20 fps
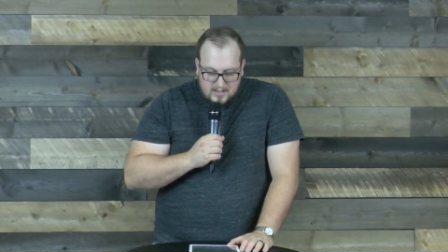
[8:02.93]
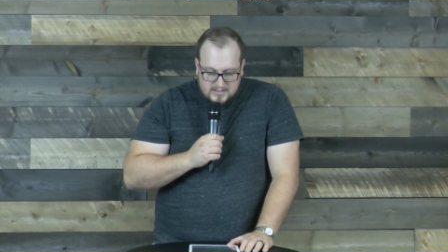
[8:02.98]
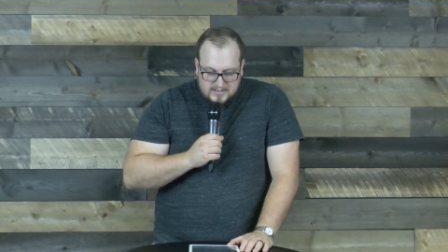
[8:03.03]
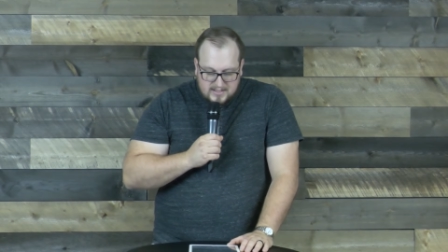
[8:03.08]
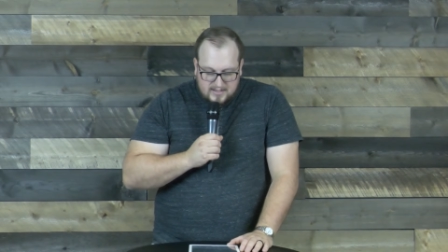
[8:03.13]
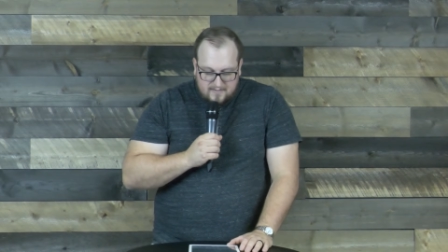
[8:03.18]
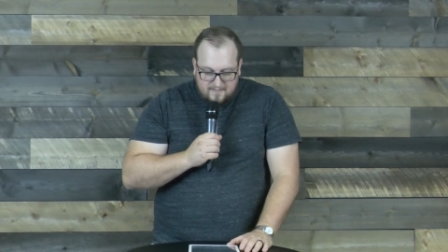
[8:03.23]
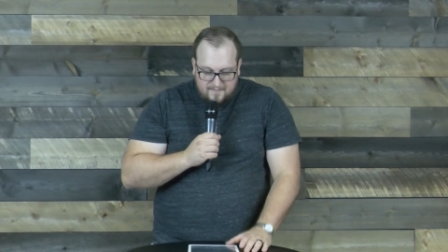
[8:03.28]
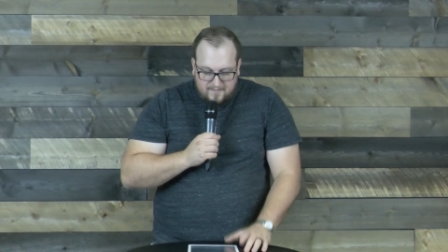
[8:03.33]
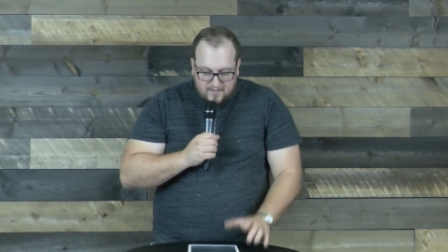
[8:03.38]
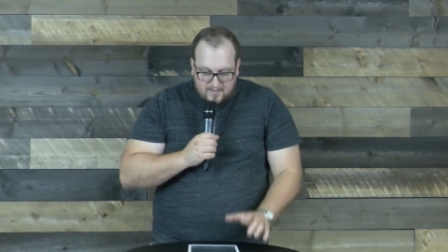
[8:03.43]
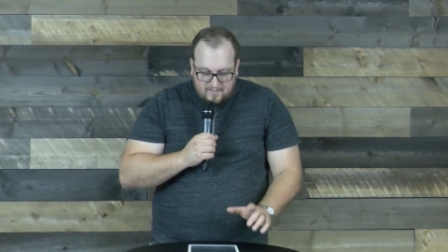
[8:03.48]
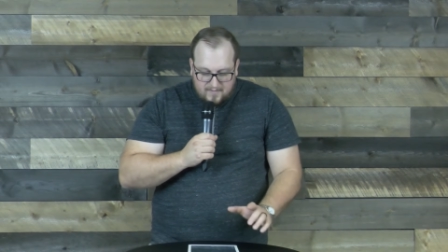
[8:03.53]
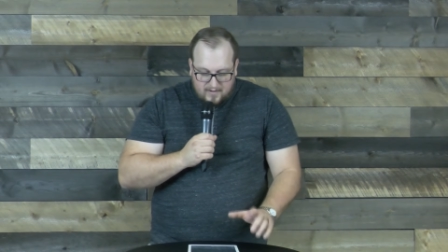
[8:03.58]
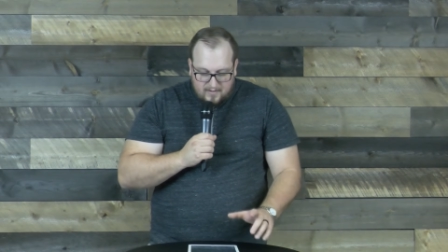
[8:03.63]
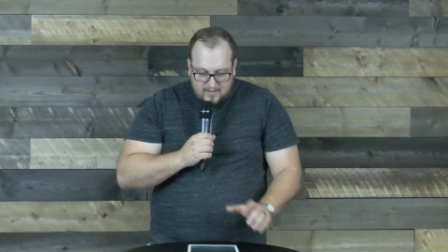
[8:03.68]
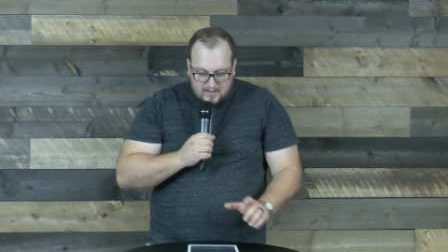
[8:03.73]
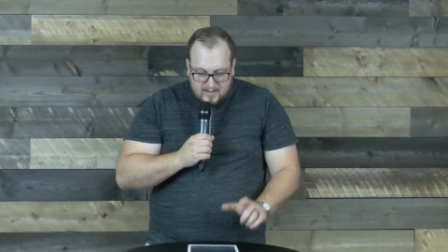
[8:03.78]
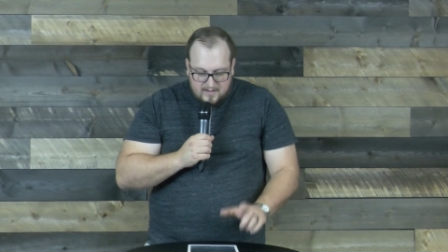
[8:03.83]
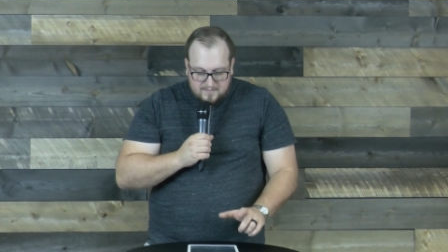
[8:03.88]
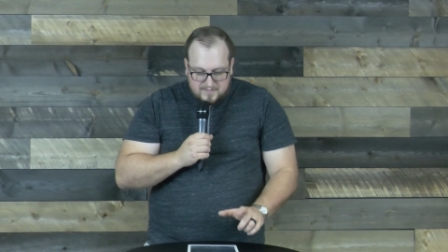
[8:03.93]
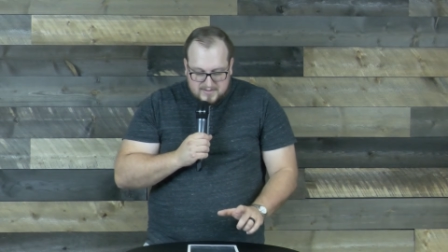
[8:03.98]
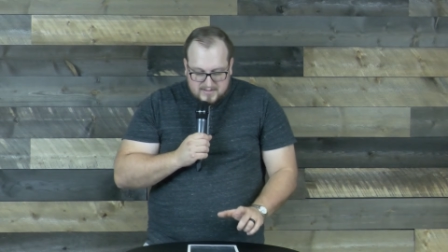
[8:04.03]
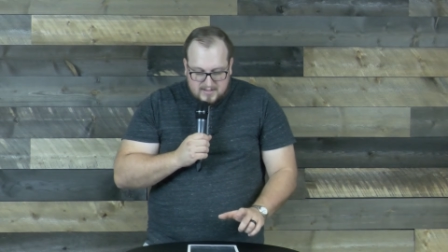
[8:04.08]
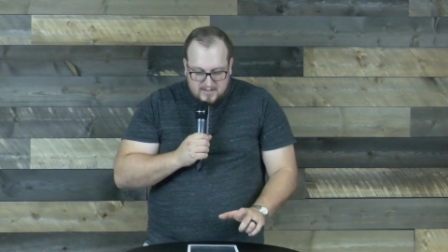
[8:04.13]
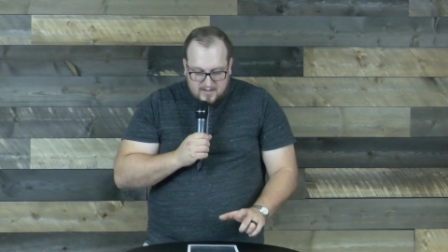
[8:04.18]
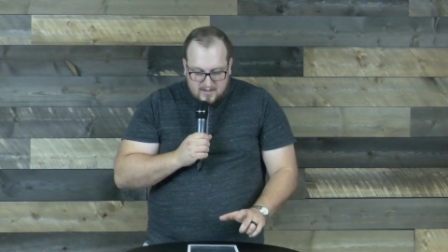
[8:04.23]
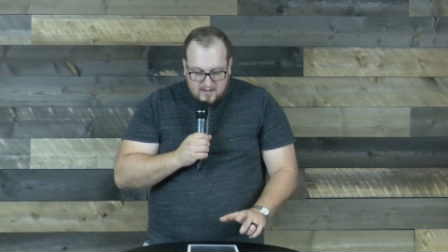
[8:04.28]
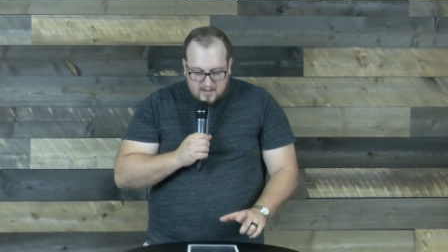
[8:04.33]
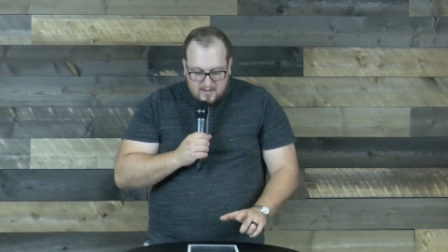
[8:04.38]
See, the fruit of our
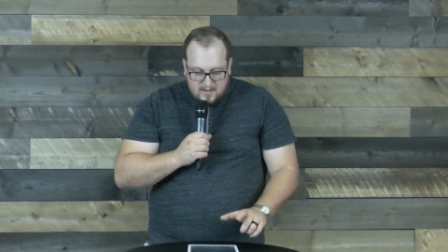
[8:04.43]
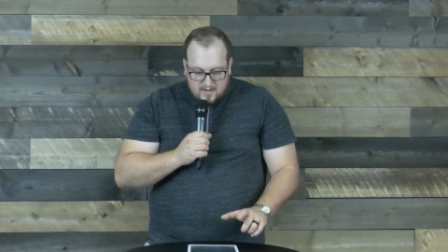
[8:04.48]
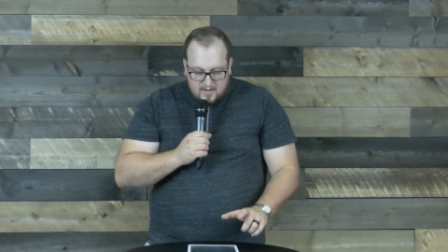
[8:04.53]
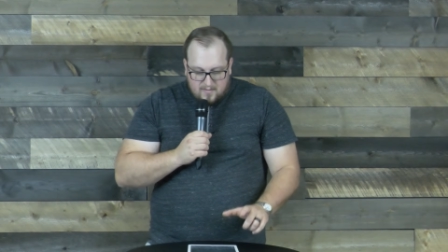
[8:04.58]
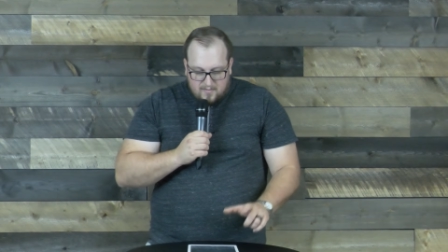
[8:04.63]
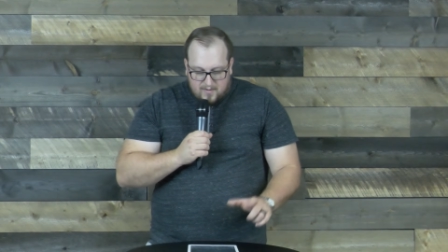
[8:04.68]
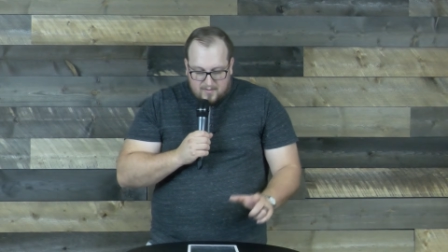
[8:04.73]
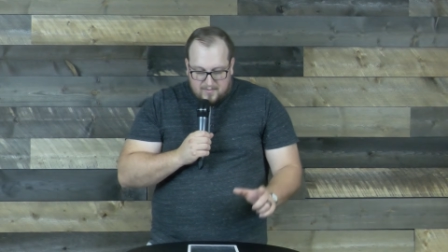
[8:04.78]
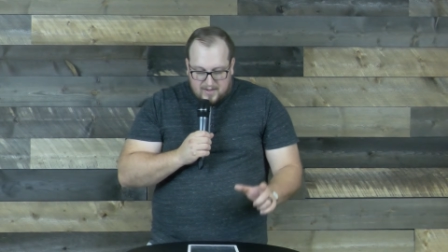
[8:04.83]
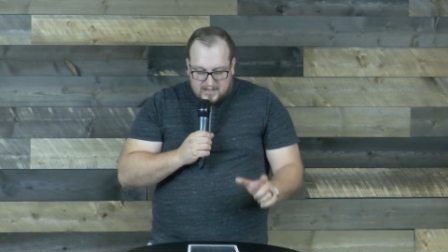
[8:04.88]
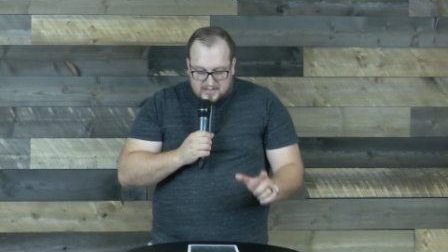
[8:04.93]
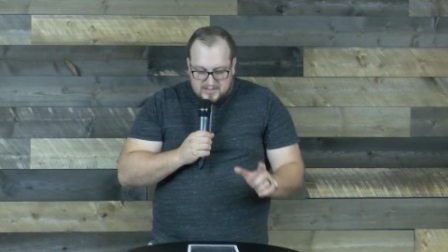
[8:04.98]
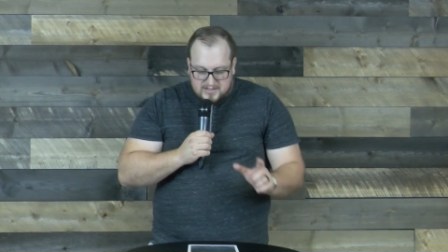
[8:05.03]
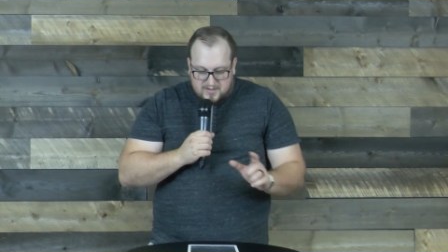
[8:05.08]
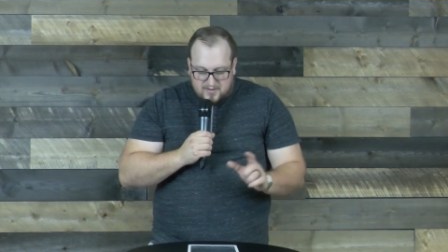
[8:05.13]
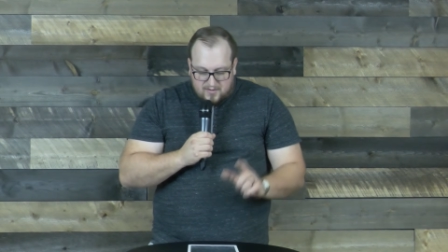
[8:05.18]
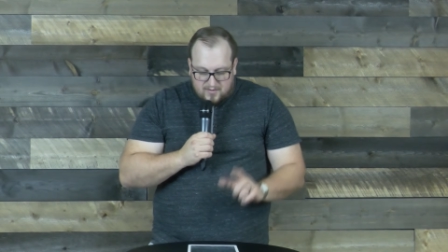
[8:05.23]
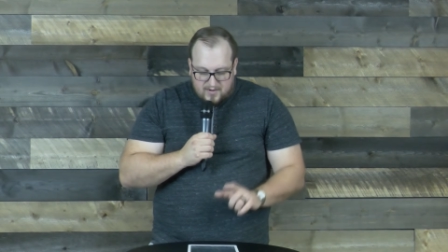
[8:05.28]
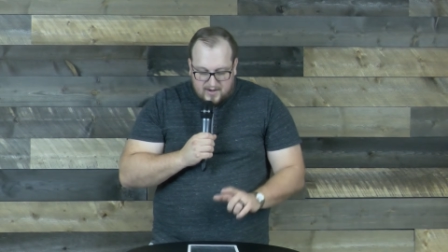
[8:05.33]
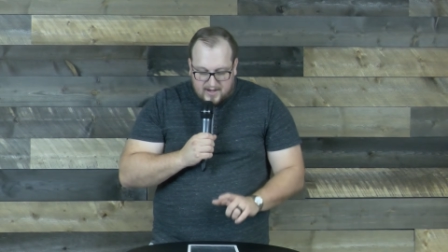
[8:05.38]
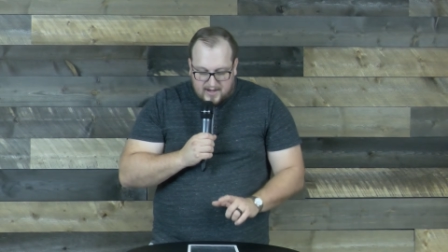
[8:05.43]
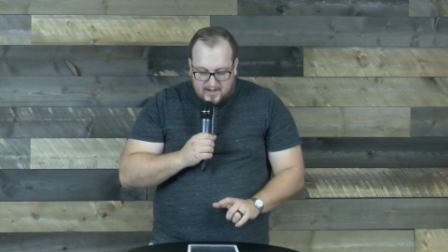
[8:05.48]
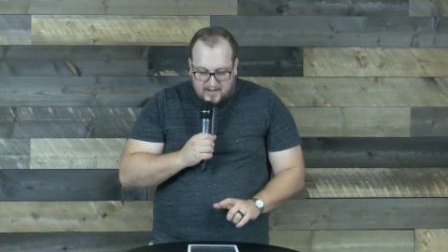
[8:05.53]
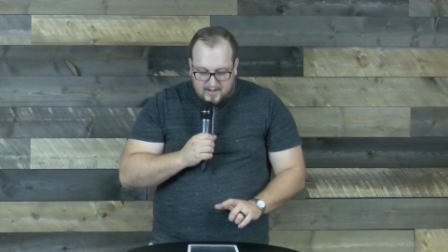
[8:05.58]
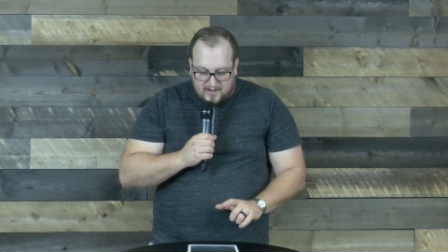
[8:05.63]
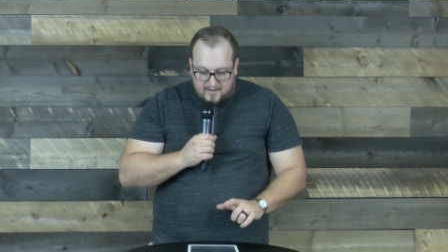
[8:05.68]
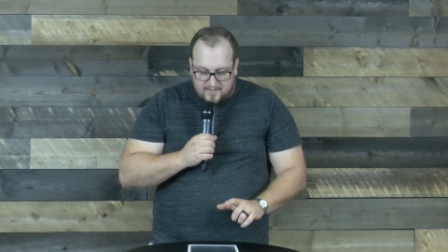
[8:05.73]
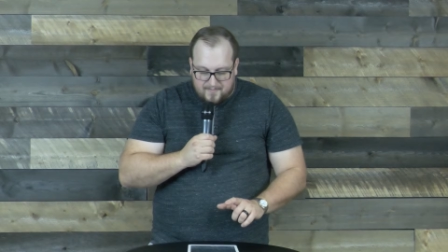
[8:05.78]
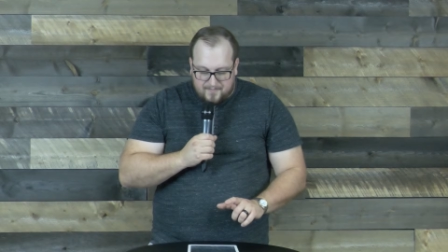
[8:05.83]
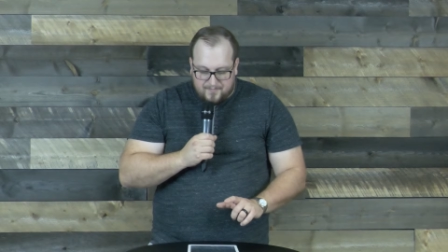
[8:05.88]
lips remains
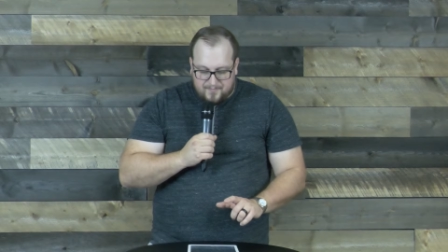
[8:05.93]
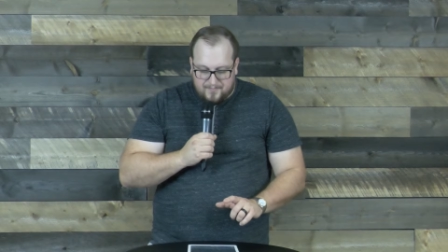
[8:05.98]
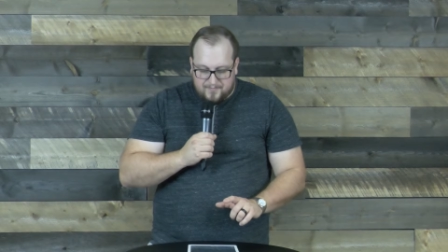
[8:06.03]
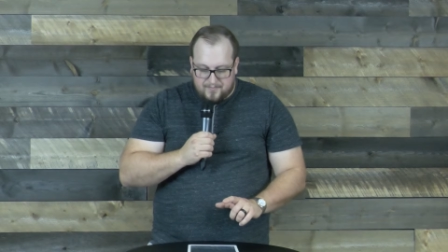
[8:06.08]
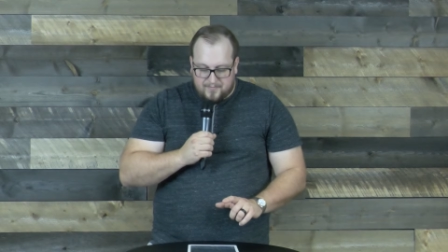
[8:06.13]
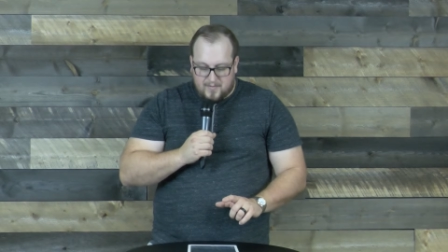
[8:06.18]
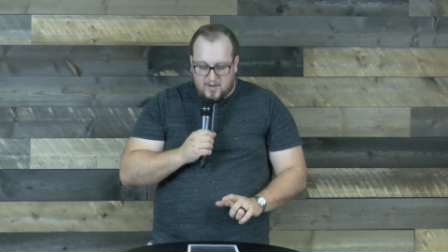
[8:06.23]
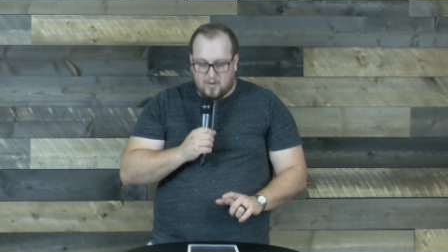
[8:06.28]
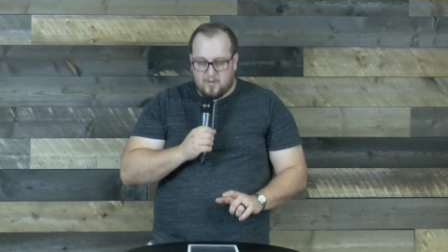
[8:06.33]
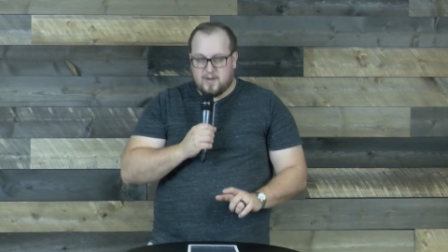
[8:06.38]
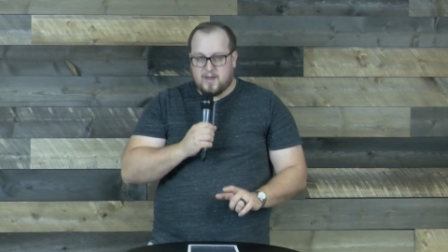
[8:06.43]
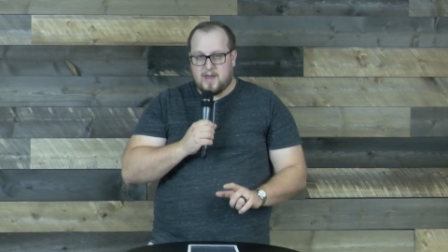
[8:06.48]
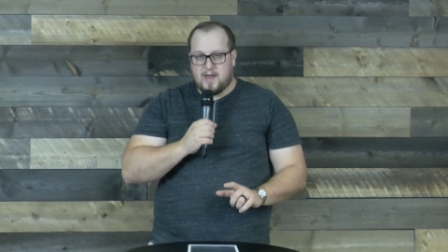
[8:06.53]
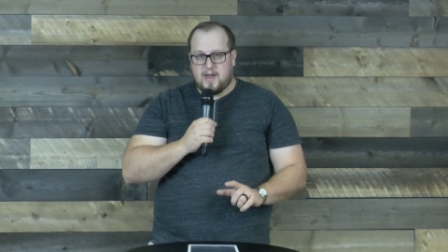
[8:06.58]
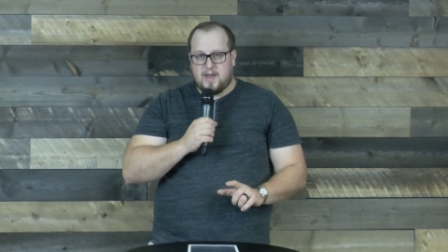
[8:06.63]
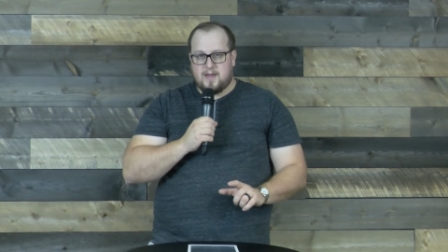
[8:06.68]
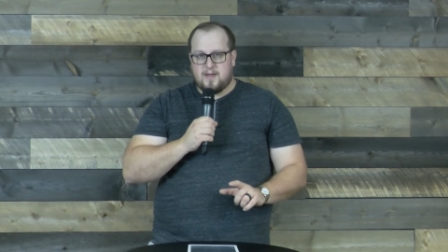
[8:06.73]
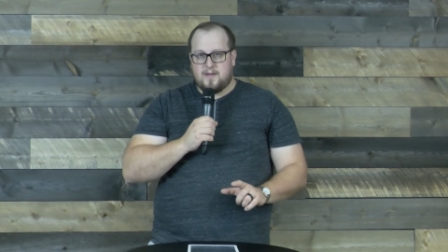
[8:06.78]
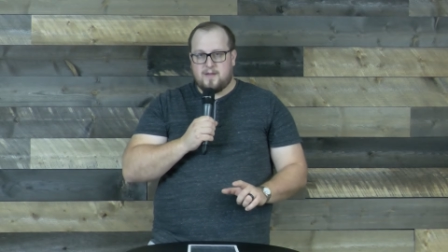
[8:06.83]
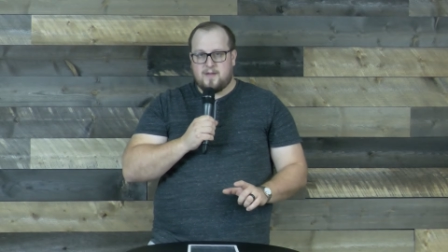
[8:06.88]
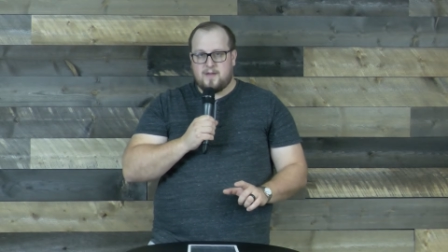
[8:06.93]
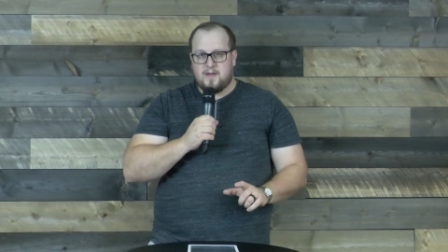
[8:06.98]
green, okay,